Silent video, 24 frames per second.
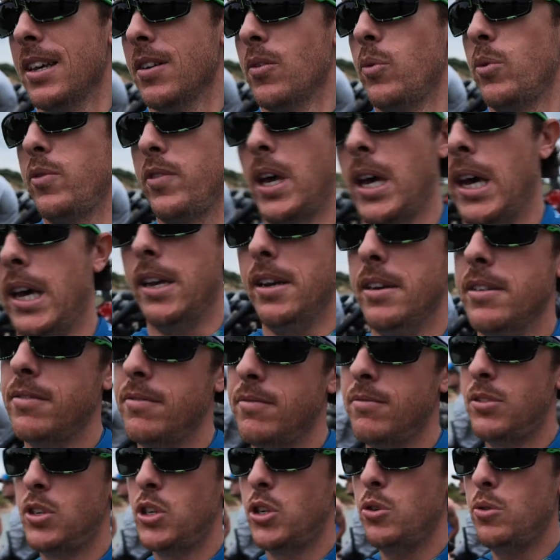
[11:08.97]
We've got
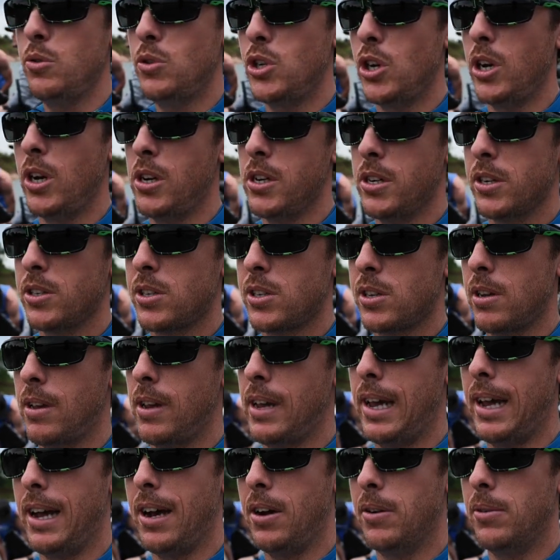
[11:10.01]
two jugs
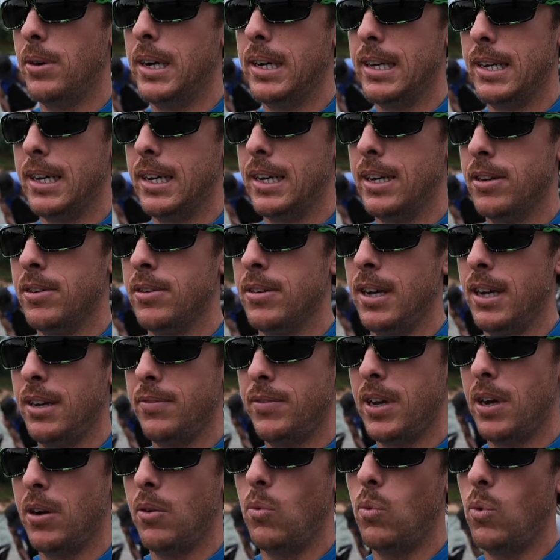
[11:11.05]
out right now. I've
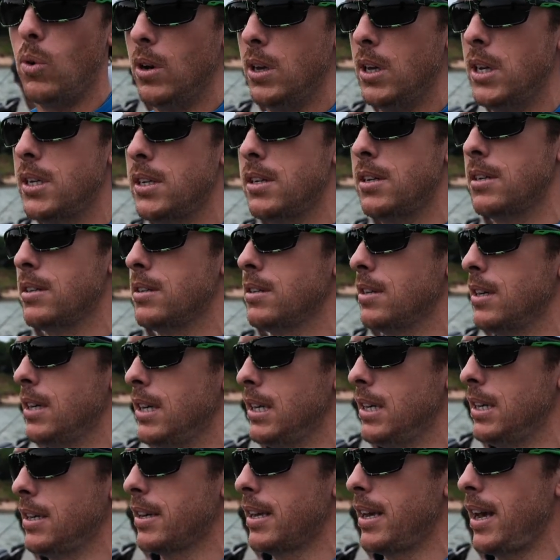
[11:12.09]
got one
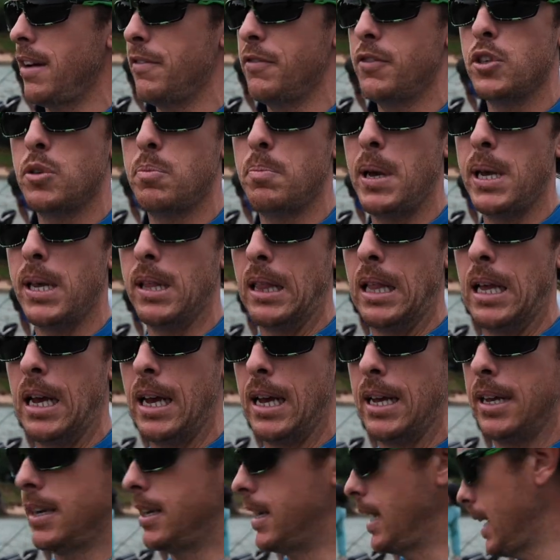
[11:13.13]
uh, catfish bait
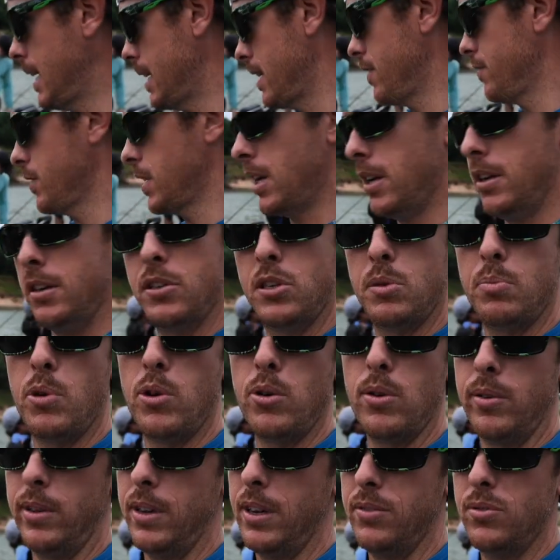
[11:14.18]
line and I've got a
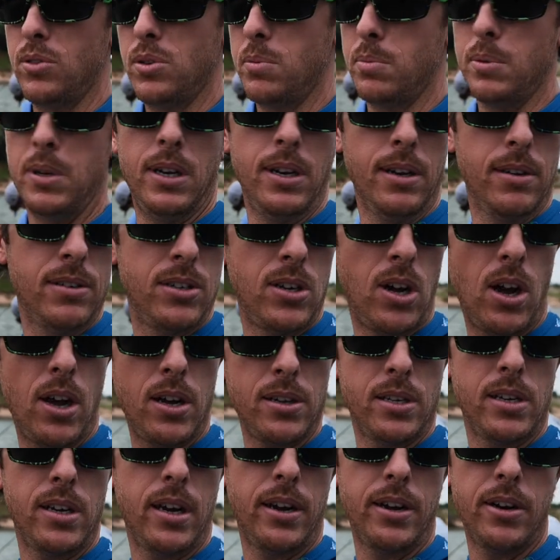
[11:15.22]
spoon that I've just been
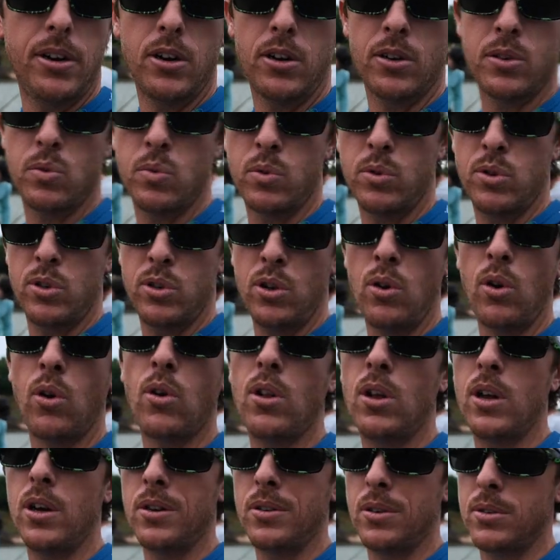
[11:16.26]
tossing out here because we're so
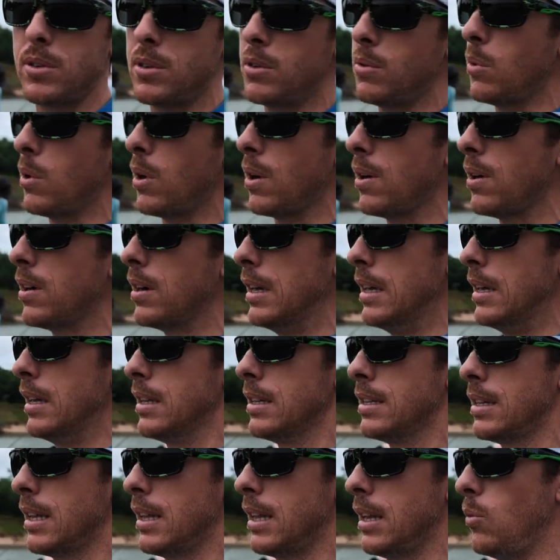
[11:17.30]
close to where
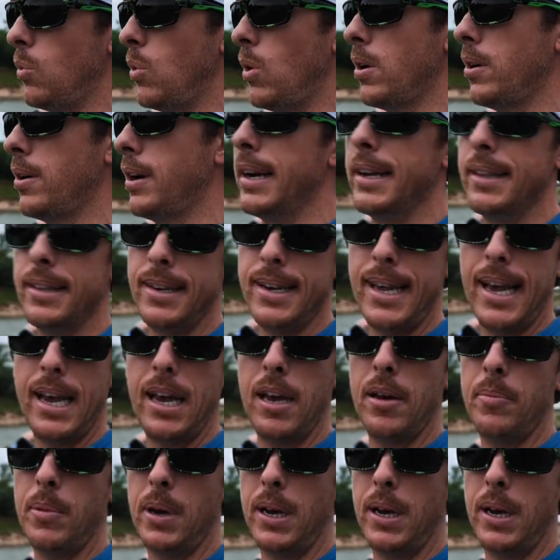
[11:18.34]
they let water out of the dam.